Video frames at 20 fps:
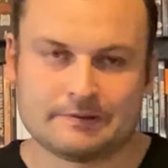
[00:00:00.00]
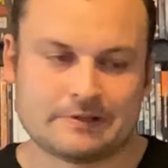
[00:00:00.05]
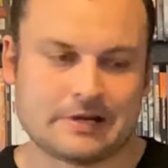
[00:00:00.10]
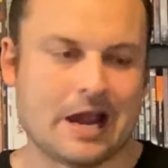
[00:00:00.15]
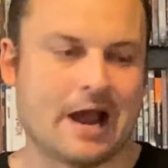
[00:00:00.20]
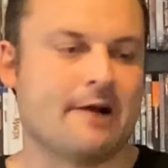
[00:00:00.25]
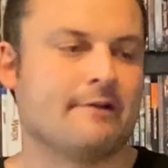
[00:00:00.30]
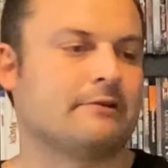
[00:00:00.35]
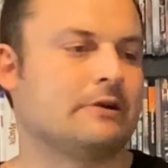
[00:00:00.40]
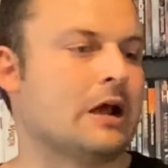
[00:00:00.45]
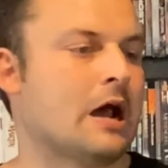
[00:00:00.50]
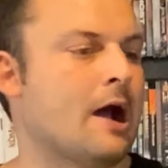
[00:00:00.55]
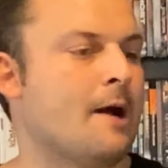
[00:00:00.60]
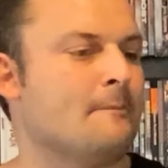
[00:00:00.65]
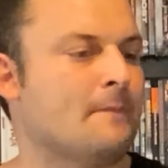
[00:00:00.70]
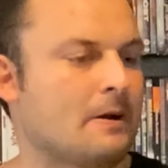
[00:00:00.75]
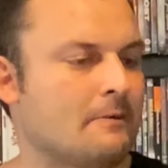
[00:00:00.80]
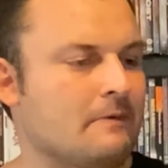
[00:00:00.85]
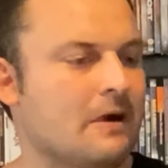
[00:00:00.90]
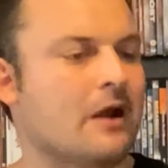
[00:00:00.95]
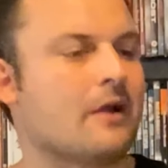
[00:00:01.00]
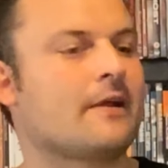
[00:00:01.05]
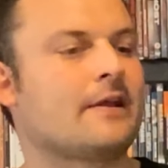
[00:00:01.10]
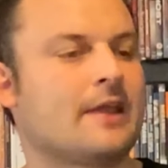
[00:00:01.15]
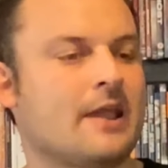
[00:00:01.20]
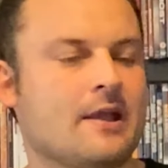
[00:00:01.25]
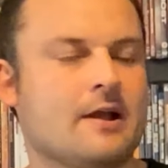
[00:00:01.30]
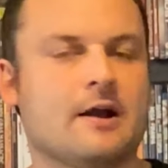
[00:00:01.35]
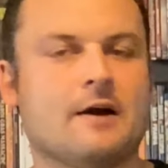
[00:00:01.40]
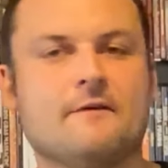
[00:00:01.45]
countdown, my
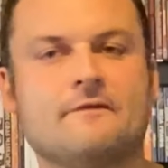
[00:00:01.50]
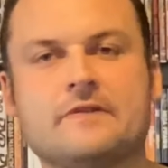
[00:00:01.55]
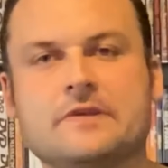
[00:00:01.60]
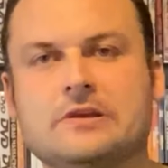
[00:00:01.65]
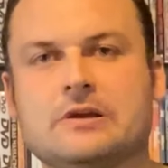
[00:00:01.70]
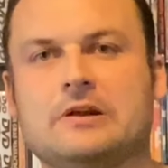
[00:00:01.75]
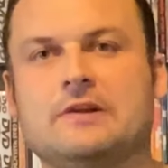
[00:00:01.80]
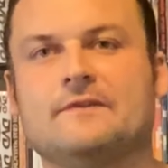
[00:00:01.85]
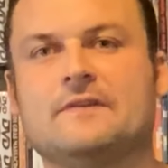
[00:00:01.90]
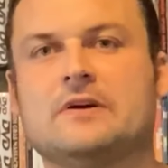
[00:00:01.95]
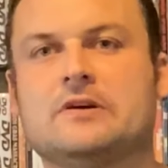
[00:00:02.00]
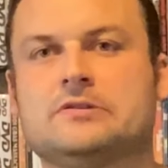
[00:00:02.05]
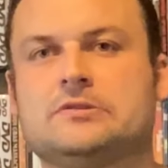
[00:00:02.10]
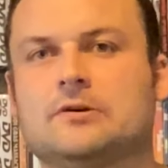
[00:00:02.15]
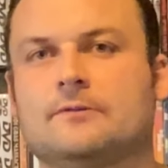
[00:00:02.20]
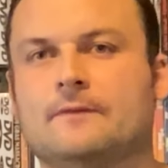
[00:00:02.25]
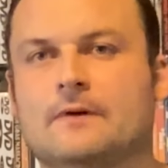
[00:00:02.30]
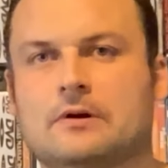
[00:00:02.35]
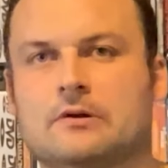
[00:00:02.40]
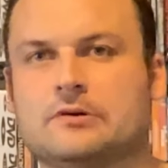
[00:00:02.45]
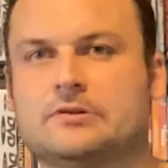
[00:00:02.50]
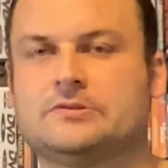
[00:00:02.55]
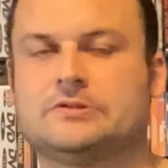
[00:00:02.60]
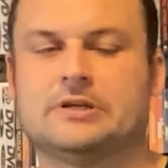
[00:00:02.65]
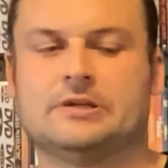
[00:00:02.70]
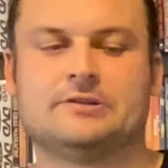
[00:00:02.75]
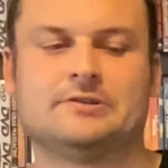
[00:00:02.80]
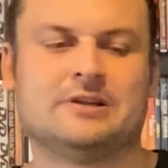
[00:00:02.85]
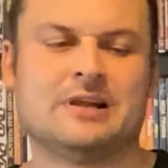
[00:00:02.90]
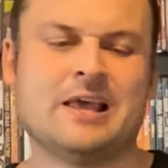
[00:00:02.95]
ranking of the Universal
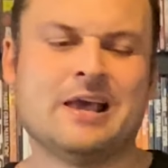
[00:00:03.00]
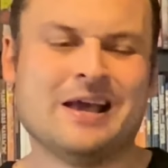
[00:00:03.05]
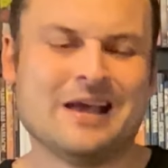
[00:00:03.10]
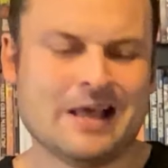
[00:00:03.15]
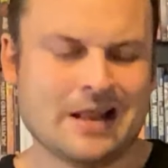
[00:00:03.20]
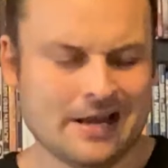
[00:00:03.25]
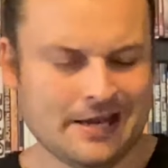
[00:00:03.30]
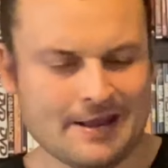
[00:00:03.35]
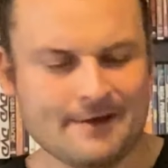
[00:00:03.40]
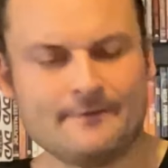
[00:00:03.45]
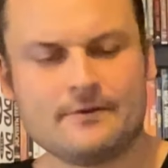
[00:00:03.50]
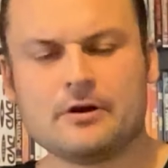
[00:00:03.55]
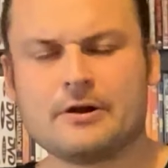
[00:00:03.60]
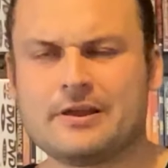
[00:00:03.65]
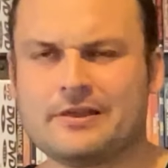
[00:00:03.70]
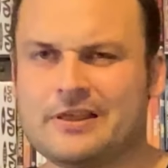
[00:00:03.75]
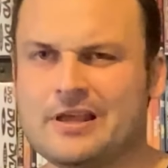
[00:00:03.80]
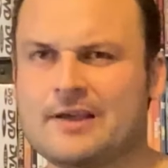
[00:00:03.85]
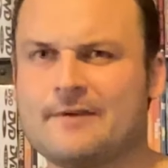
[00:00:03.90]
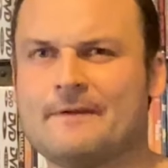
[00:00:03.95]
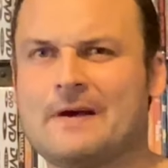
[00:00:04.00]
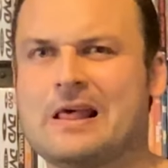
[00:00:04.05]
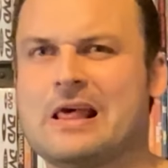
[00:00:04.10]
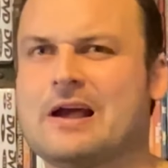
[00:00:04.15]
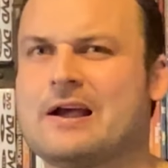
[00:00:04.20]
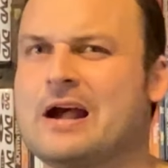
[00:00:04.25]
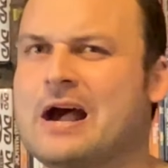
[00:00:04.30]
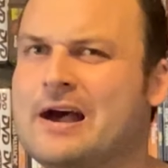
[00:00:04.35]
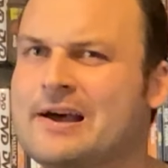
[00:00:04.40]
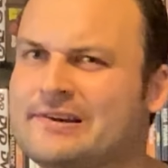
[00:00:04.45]
monsters. Let me know what you think
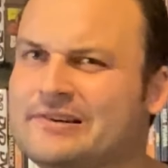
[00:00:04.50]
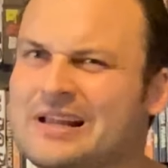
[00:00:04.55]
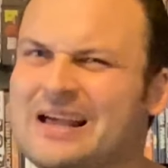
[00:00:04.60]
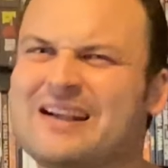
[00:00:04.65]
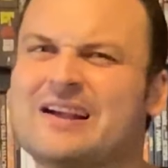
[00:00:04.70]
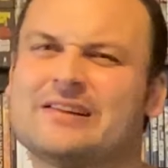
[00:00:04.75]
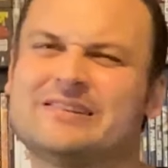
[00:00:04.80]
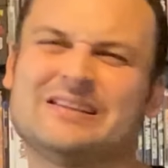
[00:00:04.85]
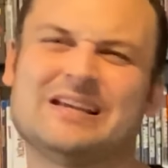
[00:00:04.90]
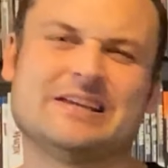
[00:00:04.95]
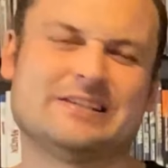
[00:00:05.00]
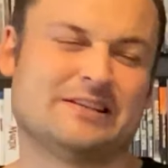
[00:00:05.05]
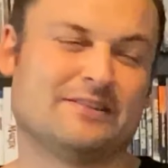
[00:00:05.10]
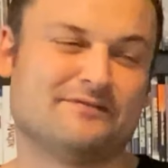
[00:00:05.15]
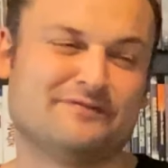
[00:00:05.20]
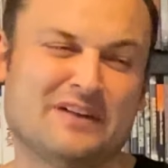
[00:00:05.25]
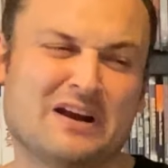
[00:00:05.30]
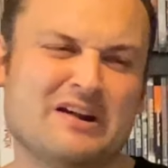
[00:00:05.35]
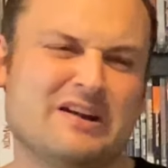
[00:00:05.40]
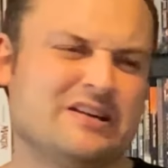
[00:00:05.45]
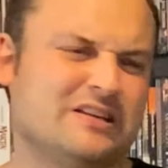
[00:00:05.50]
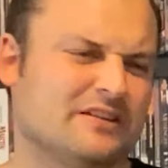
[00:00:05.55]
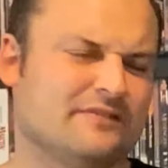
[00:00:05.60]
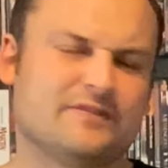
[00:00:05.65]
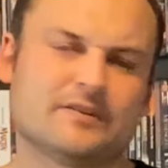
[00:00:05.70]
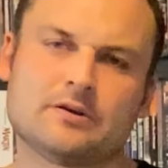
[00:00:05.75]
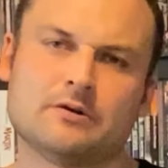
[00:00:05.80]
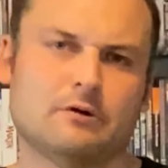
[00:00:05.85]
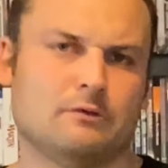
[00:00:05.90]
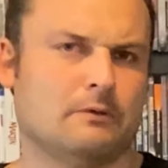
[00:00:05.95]
about that, guys. Like I say, it's a very
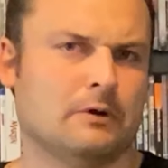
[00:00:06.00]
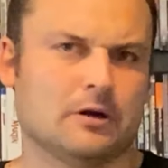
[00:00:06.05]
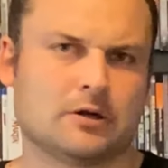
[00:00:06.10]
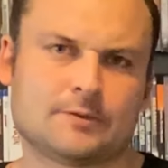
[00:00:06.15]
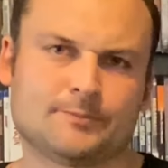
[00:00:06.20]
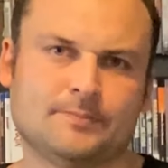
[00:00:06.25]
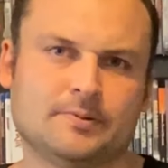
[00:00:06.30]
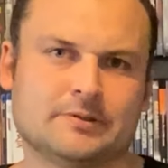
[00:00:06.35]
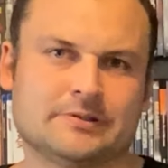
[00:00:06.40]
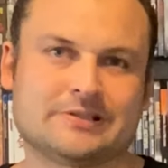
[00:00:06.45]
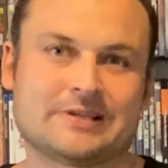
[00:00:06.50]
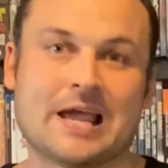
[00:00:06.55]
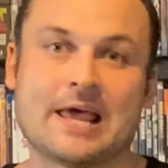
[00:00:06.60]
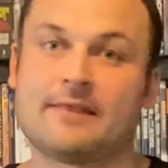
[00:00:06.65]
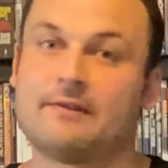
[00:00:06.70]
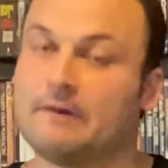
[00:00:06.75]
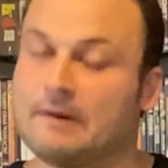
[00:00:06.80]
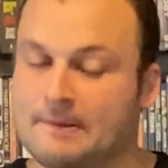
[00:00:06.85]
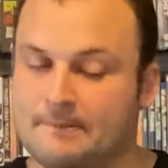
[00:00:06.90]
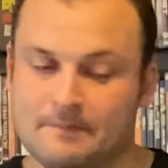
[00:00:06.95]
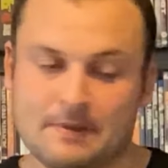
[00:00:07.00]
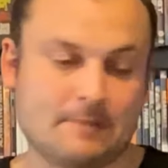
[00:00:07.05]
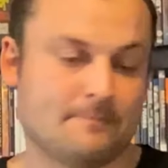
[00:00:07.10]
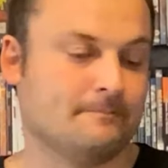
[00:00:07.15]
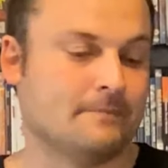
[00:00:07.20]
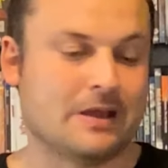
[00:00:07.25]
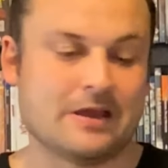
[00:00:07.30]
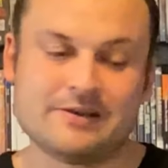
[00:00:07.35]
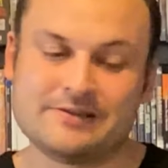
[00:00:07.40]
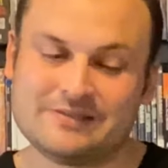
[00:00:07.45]
difficult one to put together. It, it
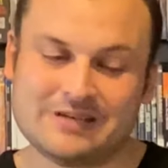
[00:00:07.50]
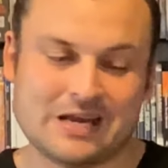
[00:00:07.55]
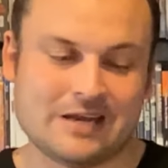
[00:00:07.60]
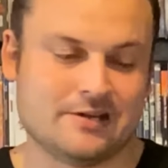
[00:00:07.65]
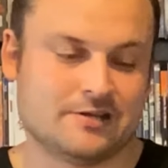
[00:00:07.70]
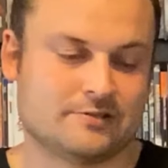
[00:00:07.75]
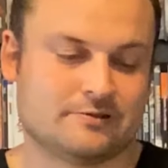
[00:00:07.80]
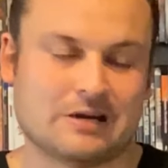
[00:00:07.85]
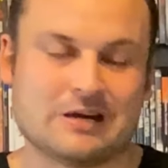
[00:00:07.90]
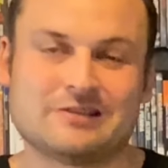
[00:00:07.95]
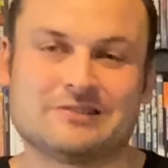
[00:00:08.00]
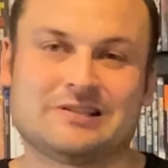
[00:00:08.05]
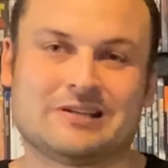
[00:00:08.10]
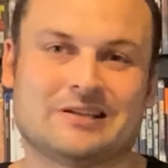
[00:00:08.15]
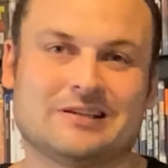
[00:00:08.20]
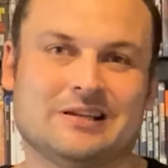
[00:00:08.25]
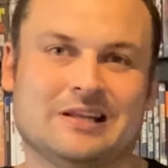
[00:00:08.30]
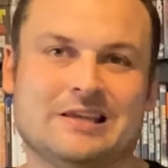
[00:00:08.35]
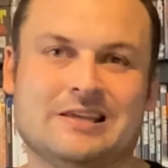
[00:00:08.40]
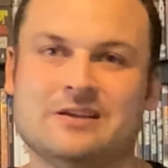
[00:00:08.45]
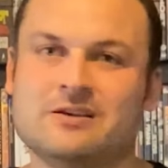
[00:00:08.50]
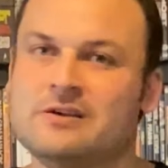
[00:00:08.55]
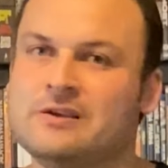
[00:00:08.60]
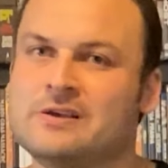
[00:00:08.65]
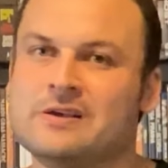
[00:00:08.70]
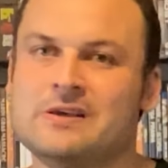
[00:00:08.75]
may change drastically